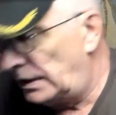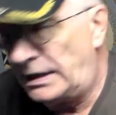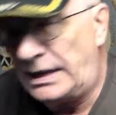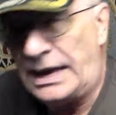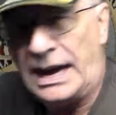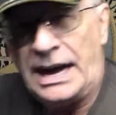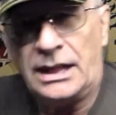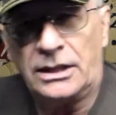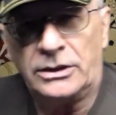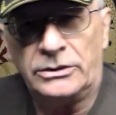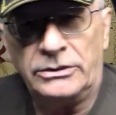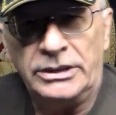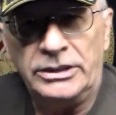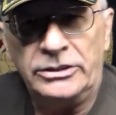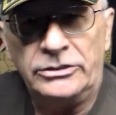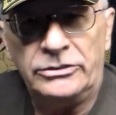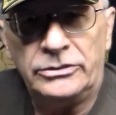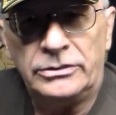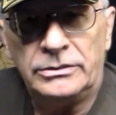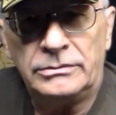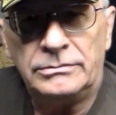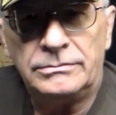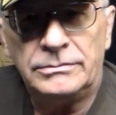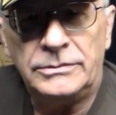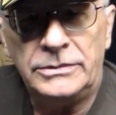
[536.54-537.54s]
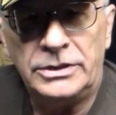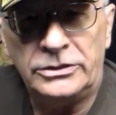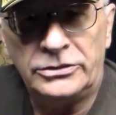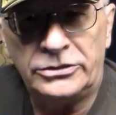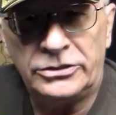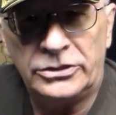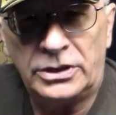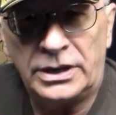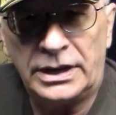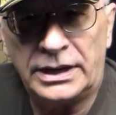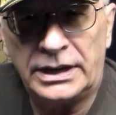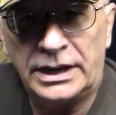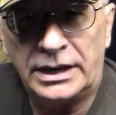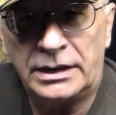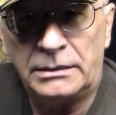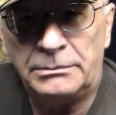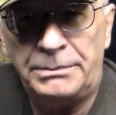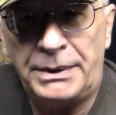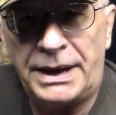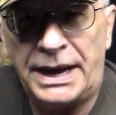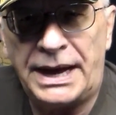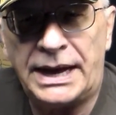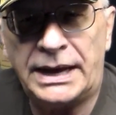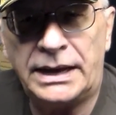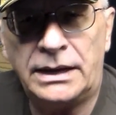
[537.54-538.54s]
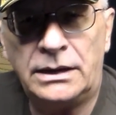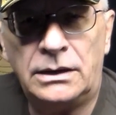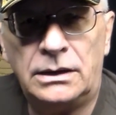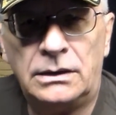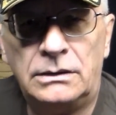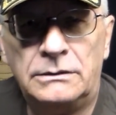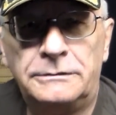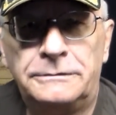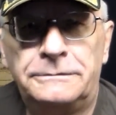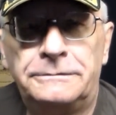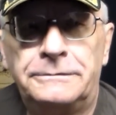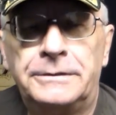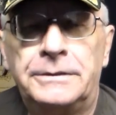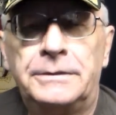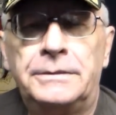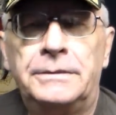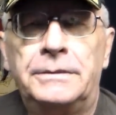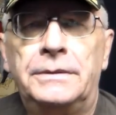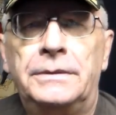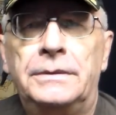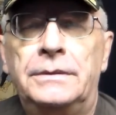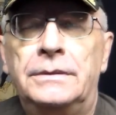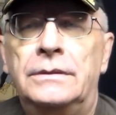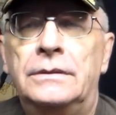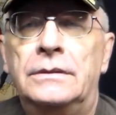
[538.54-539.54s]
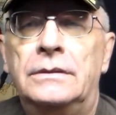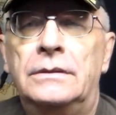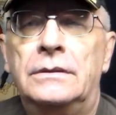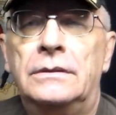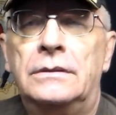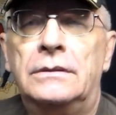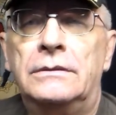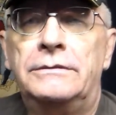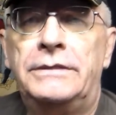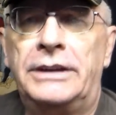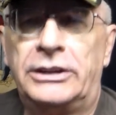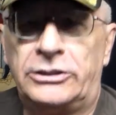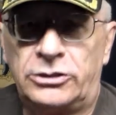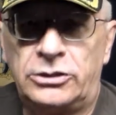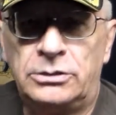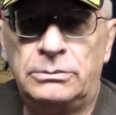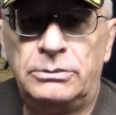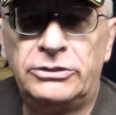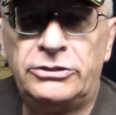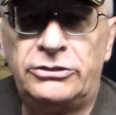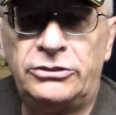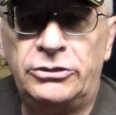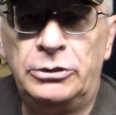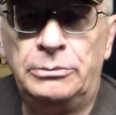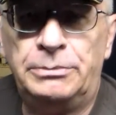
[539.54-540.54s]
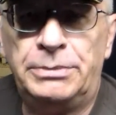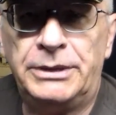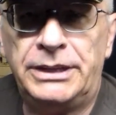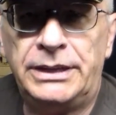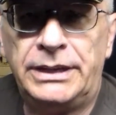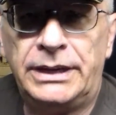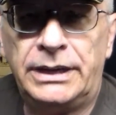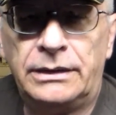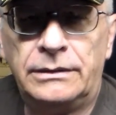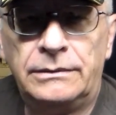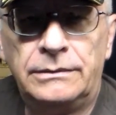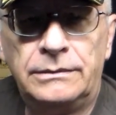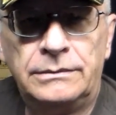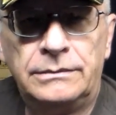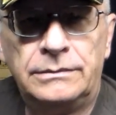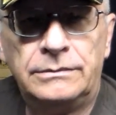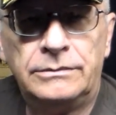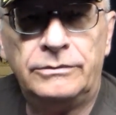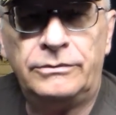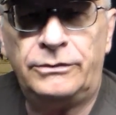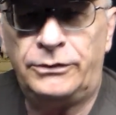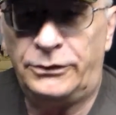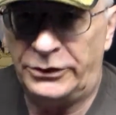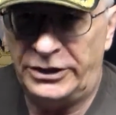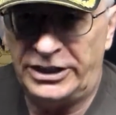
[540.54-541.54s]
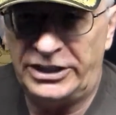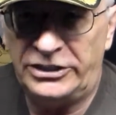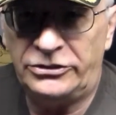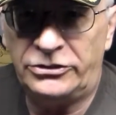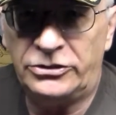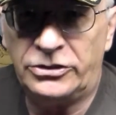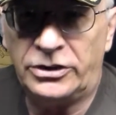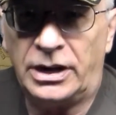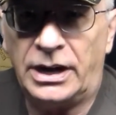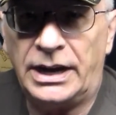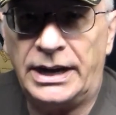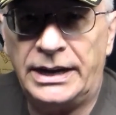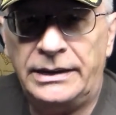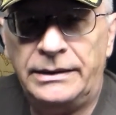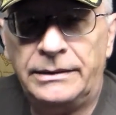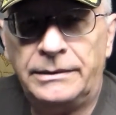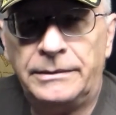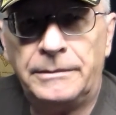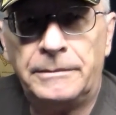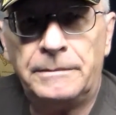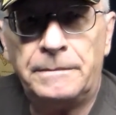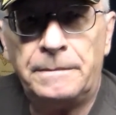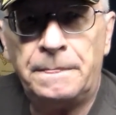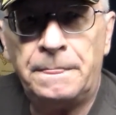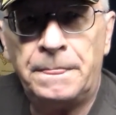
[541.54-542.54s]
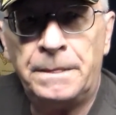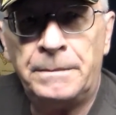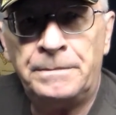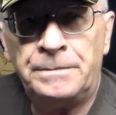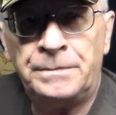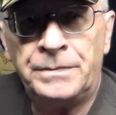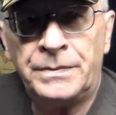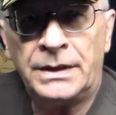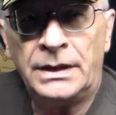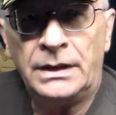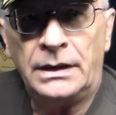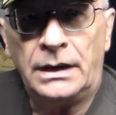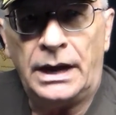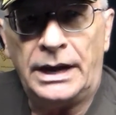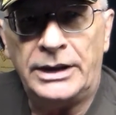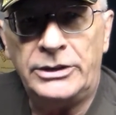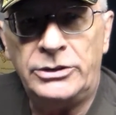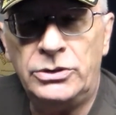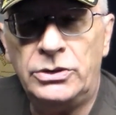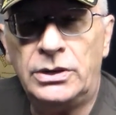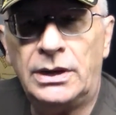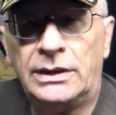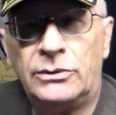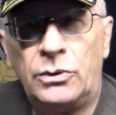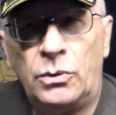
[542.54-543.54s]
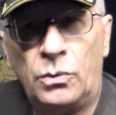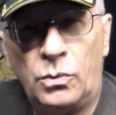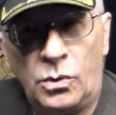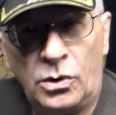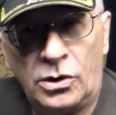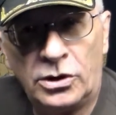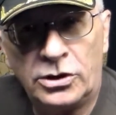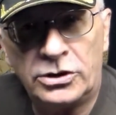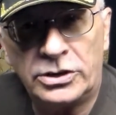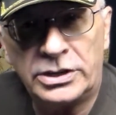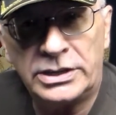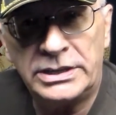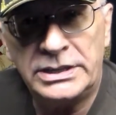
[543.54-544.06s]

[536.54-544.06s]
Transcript: Calories. You saw I got a bag of vegetable soup in there, freeze-dried. I do have a water